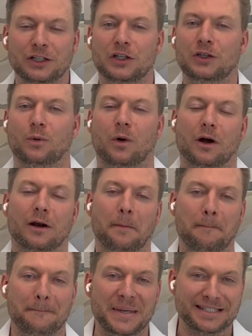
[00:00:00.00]
you are
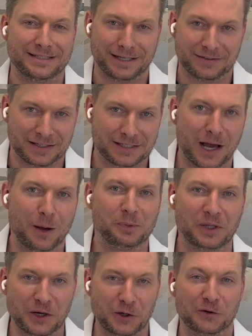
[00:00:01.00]
missing the top
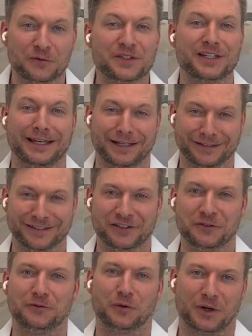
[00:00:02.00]
layer of skin
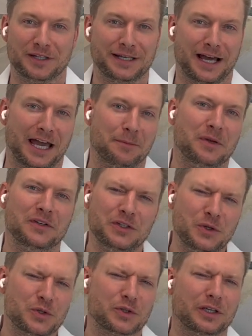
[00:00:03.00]
for a time,
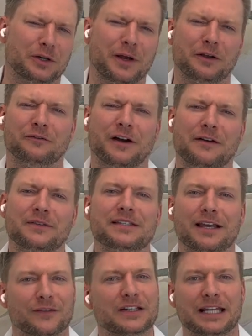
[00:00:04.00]
usually around 5 to
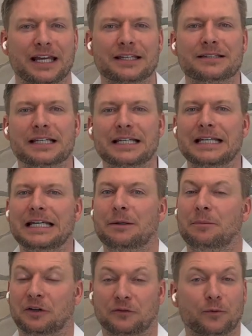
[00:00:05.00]
7 days.
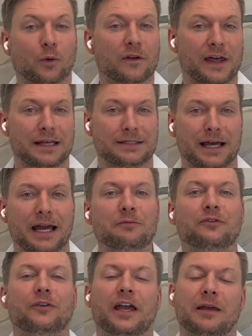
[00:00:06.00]
But for that time
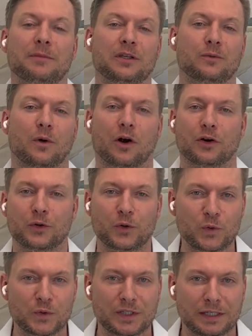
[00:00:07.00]
frame, you are
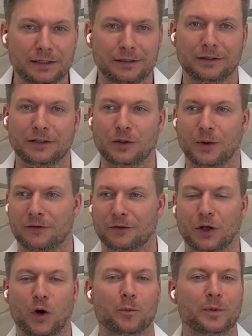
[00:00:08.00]
oozy, you have
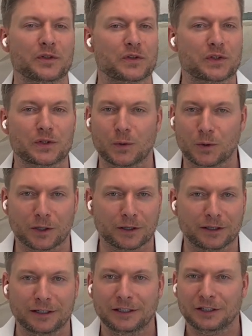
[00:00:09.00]
an open
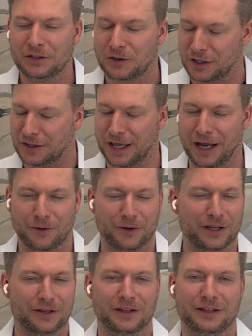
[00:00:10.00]
sore in the
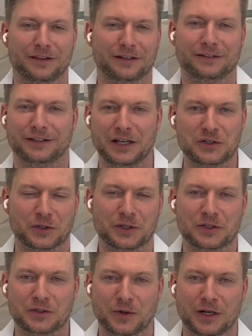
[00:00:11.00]
area that the laser
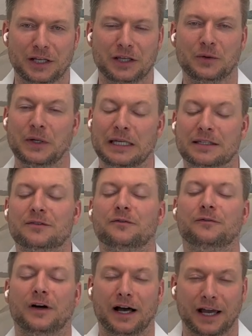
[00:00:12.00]
is treating you. It's
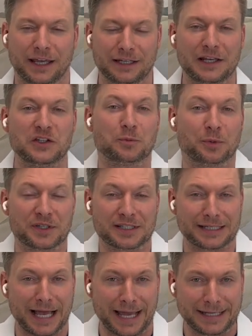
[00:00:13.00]
fine, it's
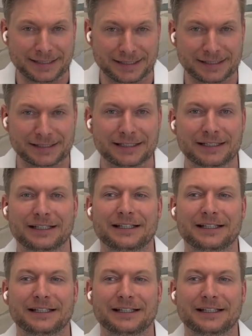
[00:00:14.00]
precise,